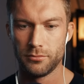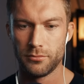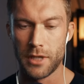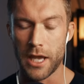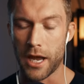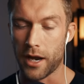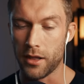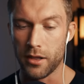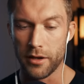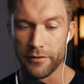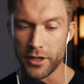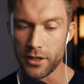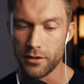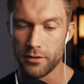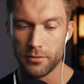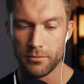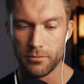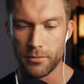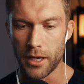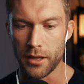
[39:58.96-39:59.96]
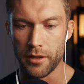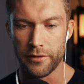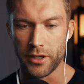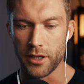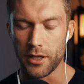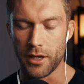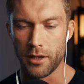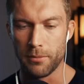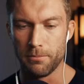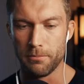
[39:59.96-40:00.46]
Yeah, I love it. I love
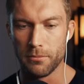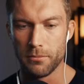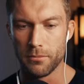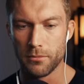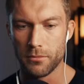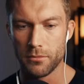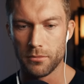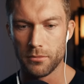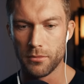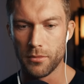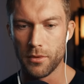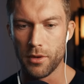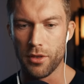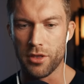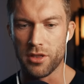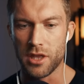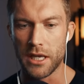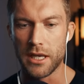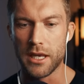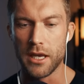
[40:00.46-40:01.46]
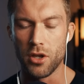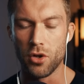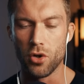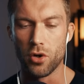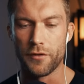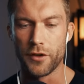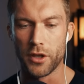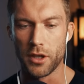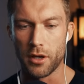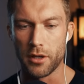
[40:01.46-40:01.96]
it. I'm thinking an
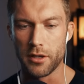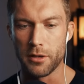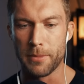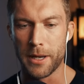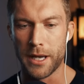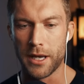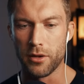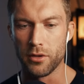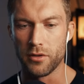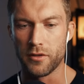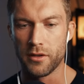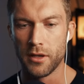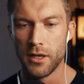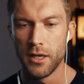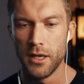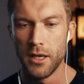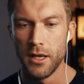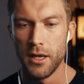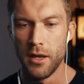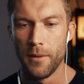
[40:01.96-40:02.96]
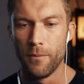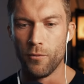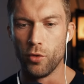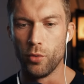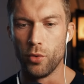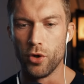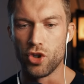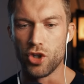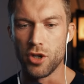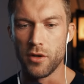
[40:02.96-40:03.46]
awful lot about
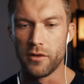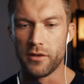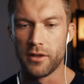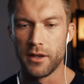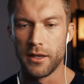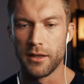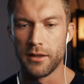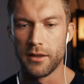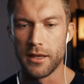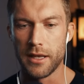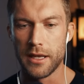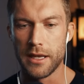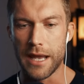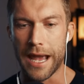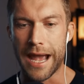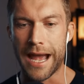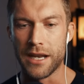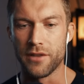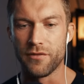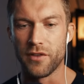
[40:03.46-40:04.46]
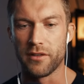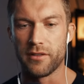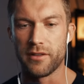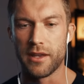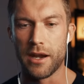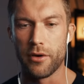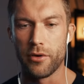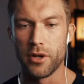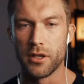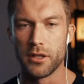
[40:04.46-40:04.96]
reducing the
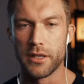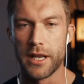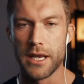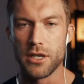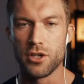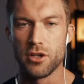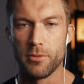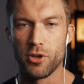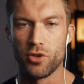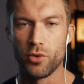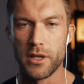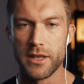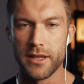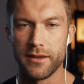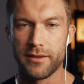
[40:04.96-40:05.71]
adversarial nature between